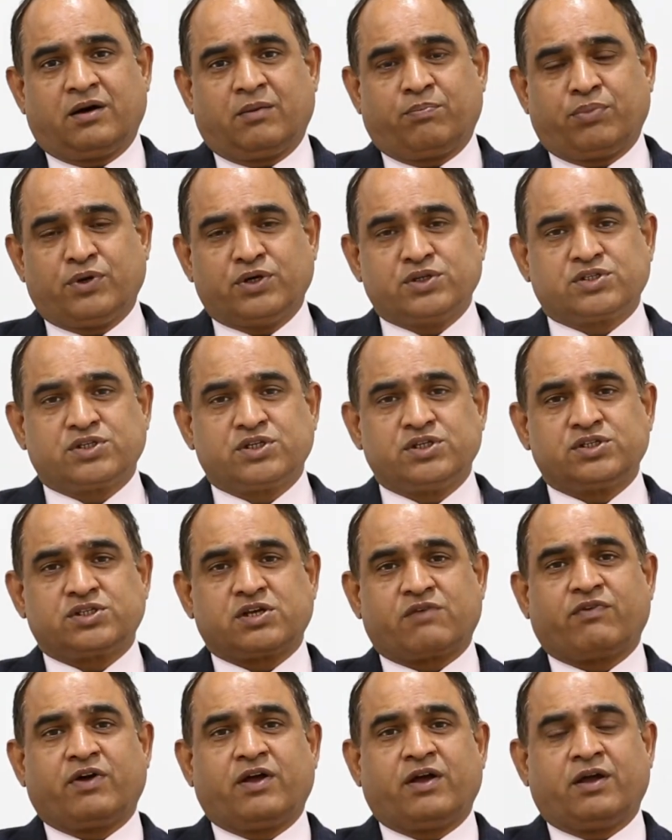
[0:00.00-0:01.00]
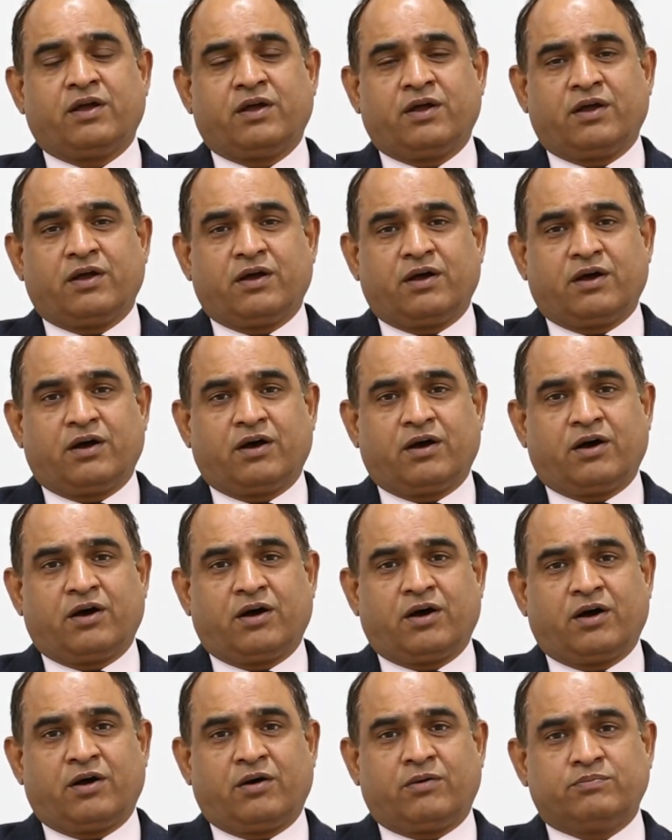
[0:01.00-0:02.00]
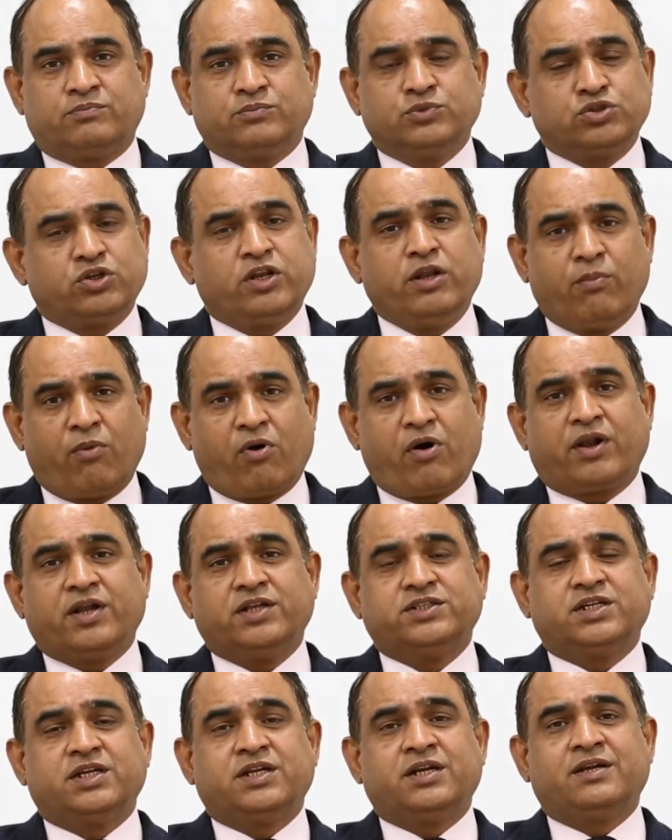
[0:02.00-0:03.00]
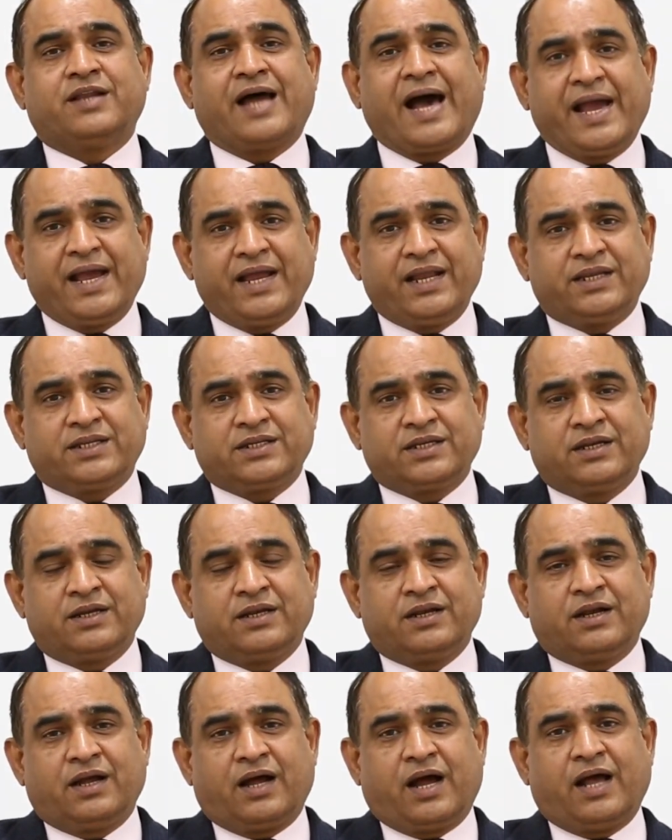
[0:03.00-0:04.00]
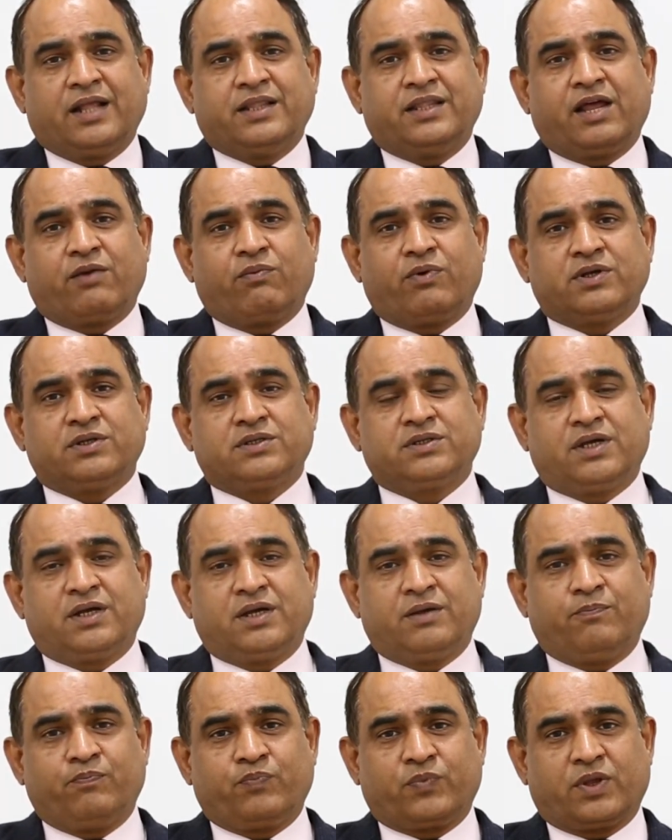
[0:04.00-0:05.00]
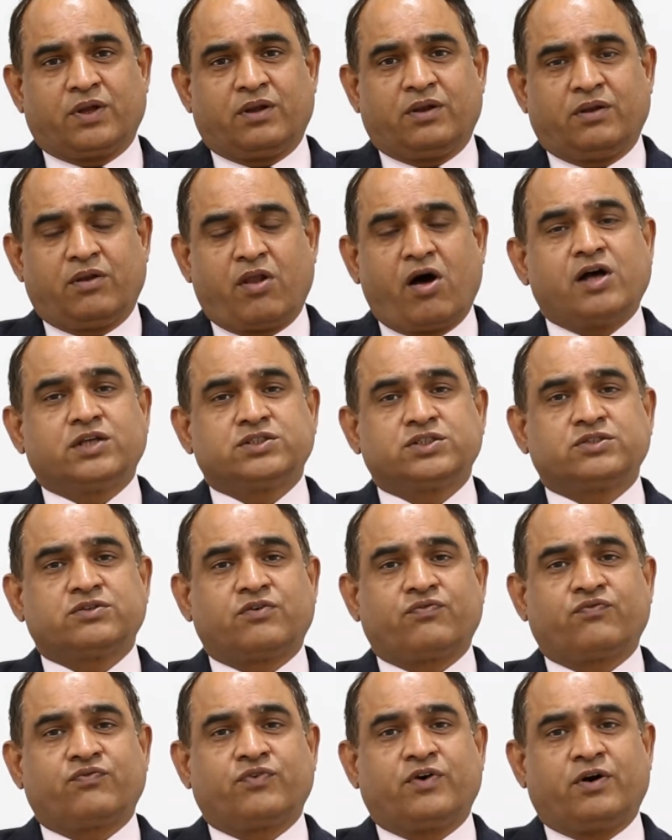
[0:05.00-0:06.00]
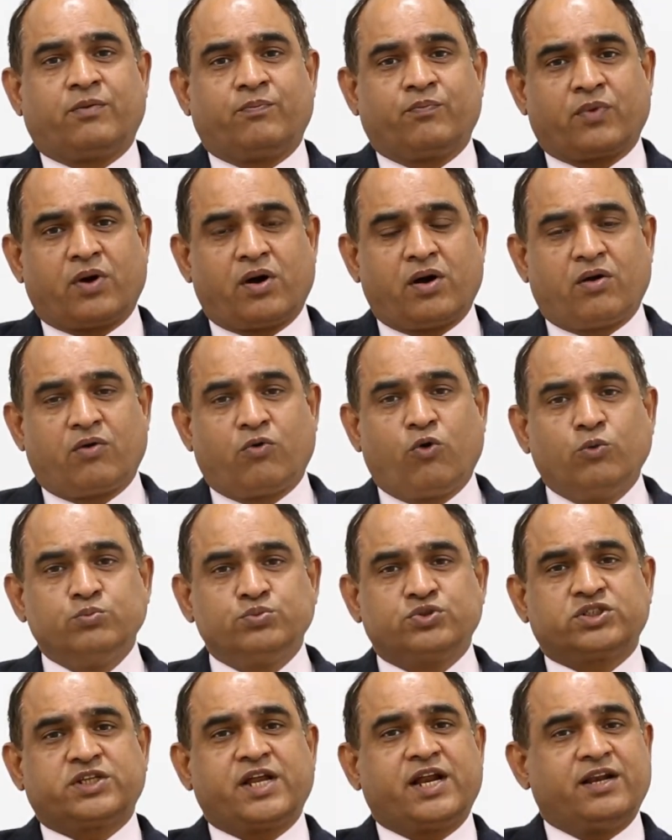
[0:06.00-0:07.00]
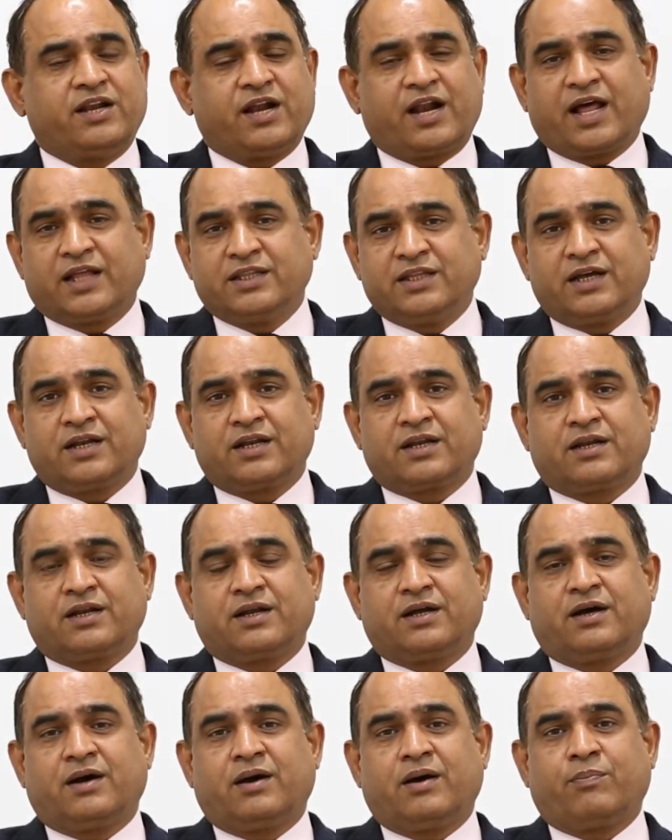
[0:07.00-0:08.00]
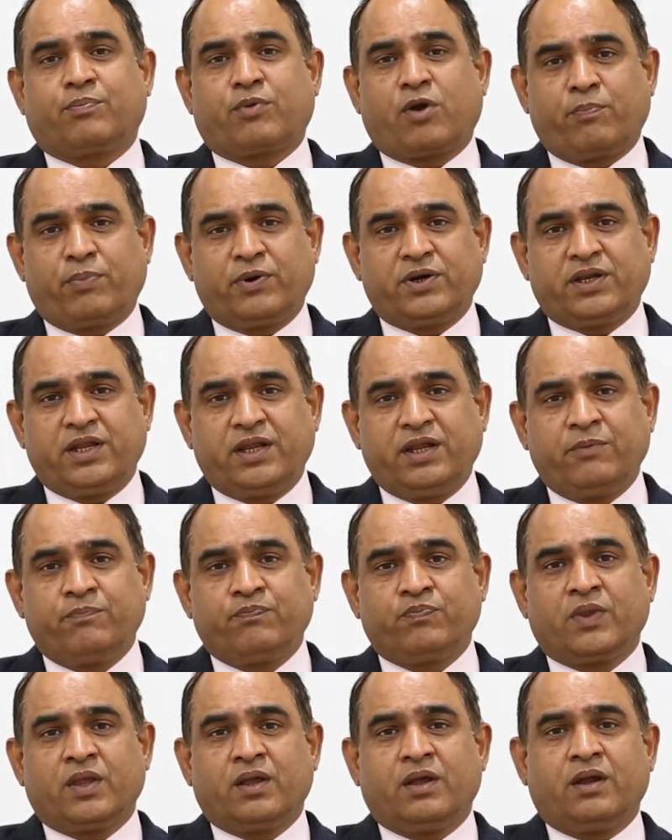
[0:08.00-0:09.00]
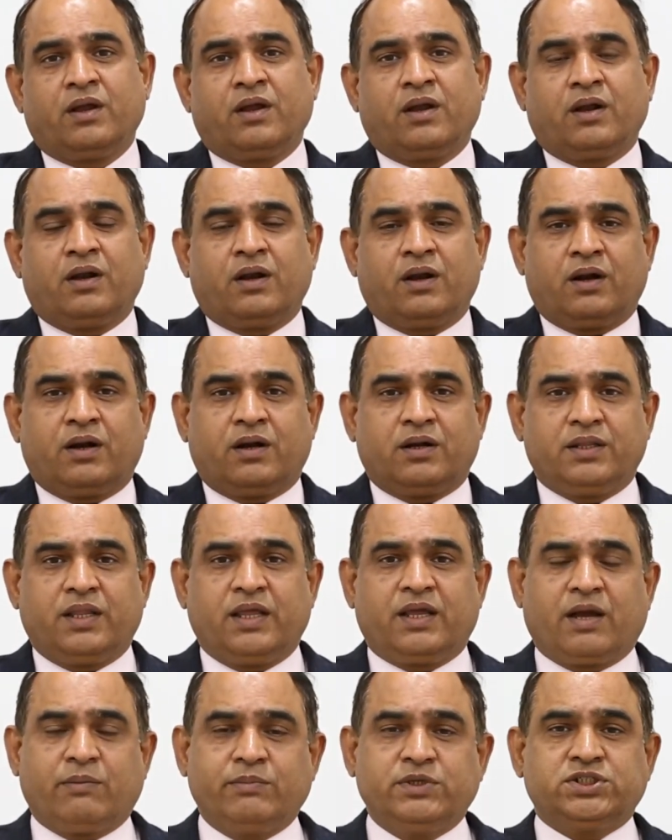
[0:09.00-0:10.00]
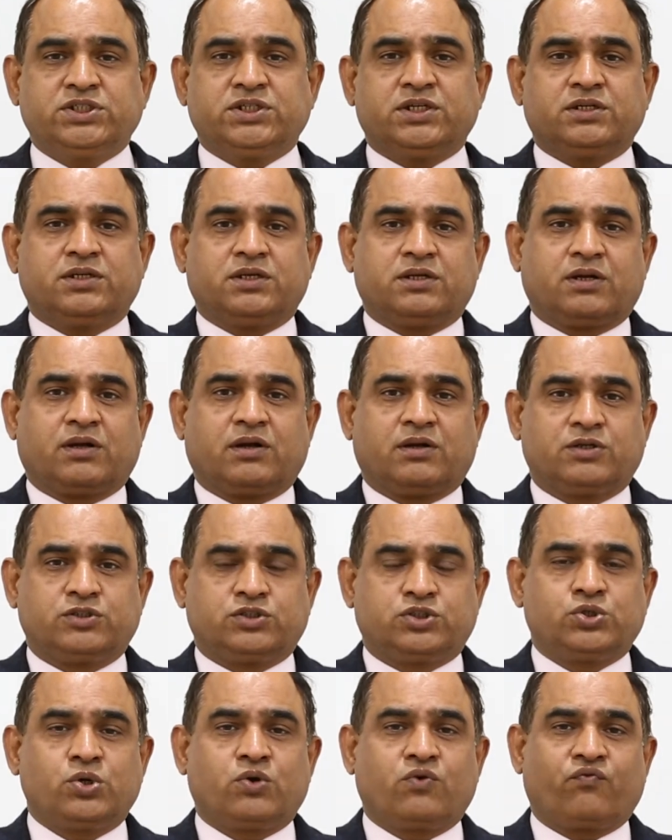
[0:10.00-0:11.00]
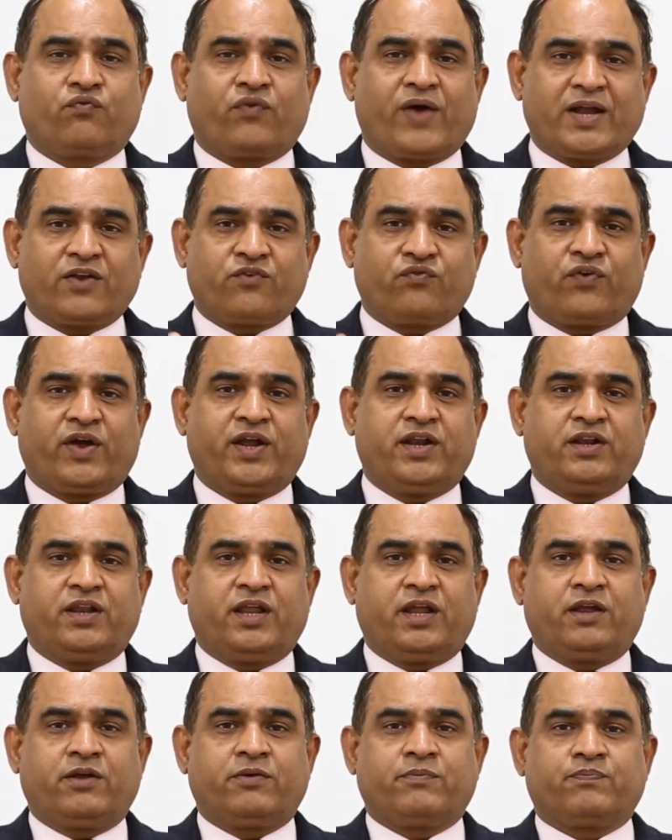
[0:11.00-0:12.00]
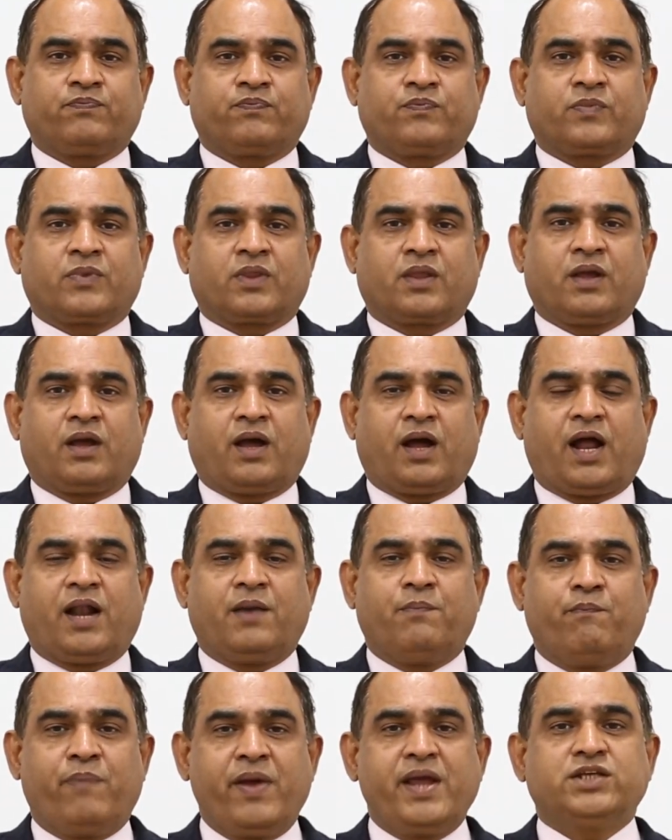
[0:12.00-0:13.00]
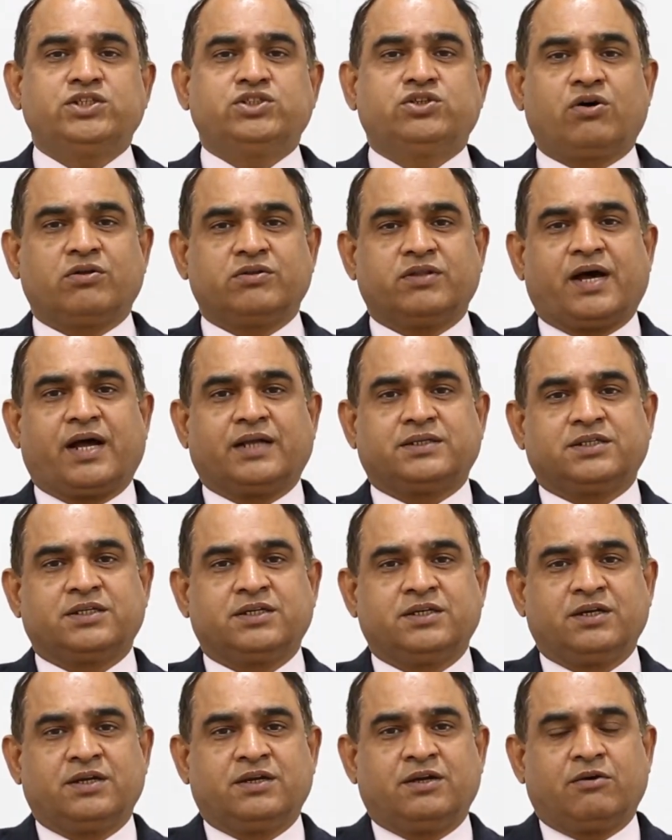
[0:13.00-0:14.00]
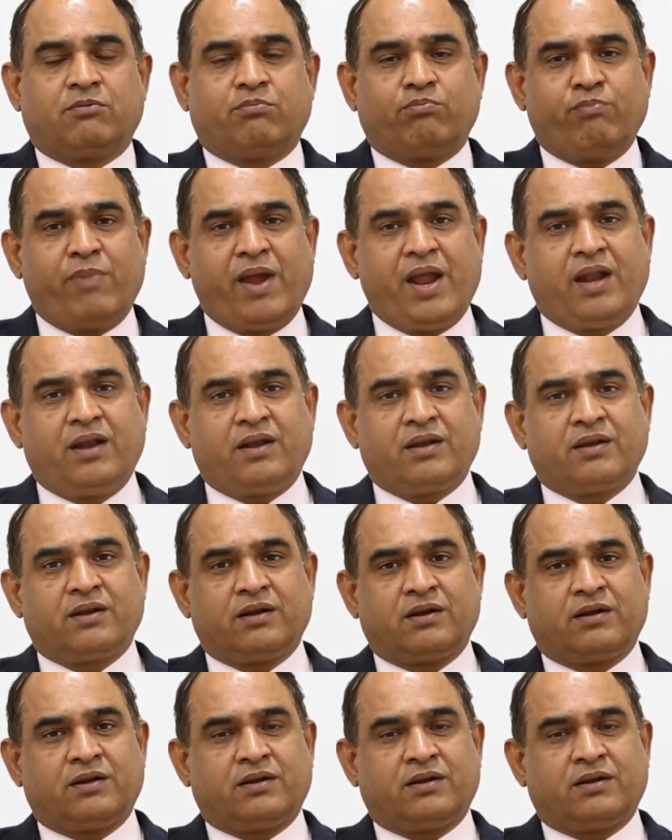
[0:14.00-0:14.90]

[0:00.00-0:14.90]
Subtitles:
persons of a Muslim origin died, and there was a loss of homestead and other property. The commission took fact-finding and based on that made